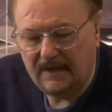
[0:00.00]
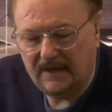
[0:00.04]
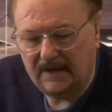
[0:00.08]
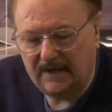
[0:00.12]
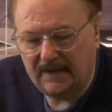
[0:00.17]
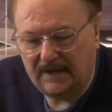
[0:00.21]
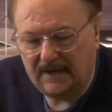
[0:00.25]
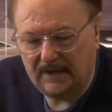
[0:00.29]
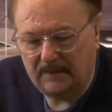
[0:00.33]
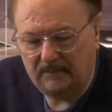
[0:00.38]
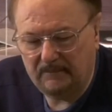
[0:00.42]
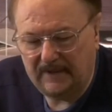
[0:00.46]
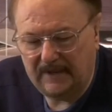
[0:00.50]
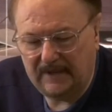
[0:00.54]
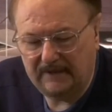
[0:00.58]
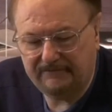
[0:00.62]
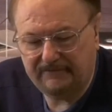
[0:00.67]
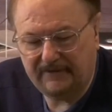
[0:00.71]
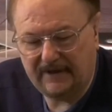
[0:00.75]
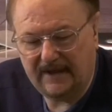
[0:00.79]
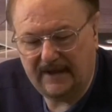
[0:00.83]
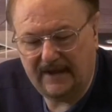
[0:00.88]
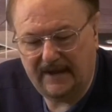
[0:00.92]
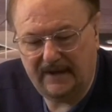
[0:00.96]
Um,
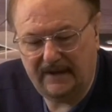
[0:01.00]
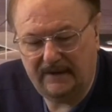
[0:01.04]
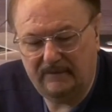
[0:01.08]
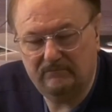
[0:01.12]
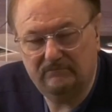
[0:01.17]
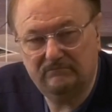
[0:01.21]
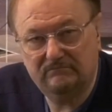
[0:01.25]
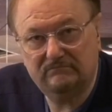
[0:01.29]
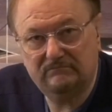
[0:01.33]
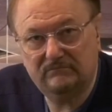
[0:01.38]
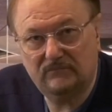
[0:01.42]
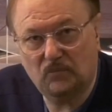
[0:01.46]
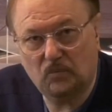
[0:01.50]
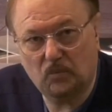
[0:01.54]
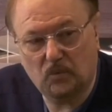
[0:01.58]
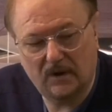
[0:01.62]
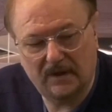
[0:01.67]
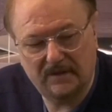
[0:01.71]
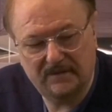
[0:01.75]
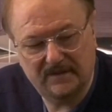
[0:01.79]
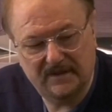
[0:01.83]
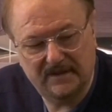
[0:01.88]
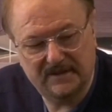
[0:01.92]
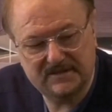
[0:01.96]
if I
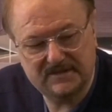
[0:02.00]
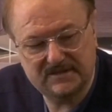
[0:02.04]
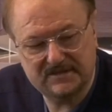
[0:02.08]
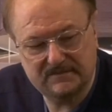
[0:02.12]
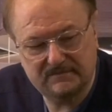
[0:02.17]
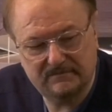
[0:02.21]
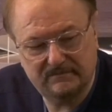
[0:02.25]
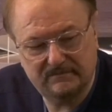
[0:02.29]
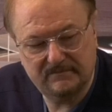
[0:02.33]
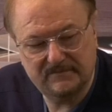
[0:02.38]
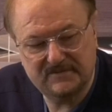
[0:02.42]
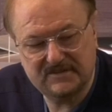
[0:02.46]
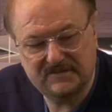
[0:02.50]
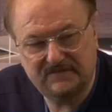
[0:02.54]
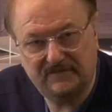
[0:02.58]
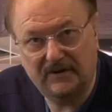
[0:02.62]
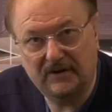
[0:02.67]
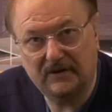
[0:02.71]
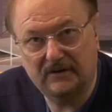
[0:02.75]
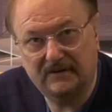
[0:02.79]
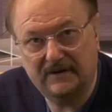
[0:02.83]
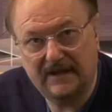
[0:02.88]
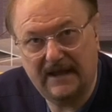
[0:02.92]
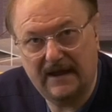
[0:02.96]
run this
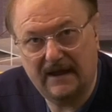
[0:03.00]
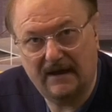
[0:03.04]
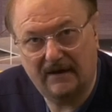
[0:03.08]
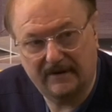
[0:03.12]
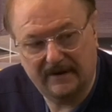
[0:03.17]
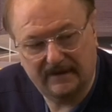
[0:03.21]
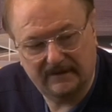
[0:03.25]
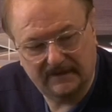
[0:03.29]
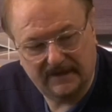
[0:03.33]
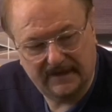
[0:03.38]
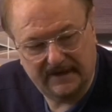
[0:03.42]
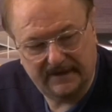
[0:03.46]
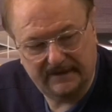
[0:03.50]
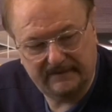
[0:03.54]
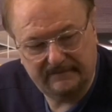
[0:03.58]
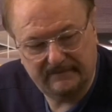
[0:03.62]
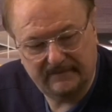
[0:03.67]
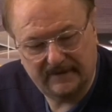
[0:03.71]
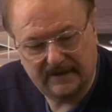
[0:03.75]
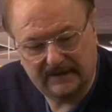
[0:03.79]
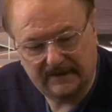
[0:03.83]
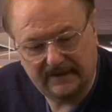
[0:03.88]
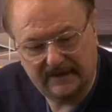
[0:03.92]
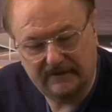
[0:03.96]
sphere down, I let it,
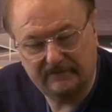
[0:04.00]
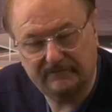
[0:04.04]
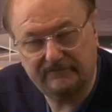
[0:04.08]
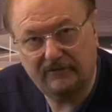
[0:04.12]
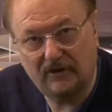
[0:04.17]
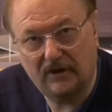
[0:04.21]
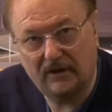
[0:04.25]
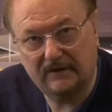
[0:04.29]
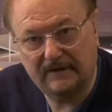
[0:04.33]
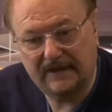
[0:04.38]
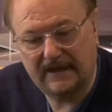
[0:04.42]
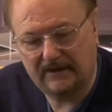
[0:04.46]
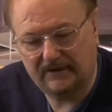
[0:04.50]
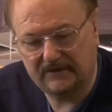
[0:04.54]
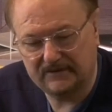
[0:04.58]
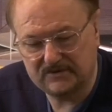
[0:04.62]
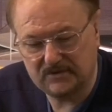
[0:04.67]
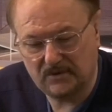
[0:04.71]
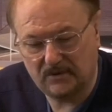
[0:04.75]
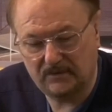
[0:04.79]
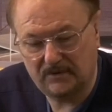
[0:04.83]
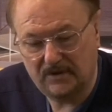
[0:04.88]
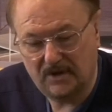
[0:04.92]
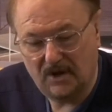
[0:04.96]
I let it fall down
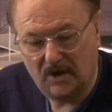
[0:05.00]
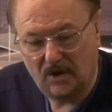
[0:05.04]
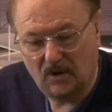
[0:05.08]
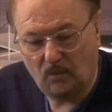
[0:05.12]
its own,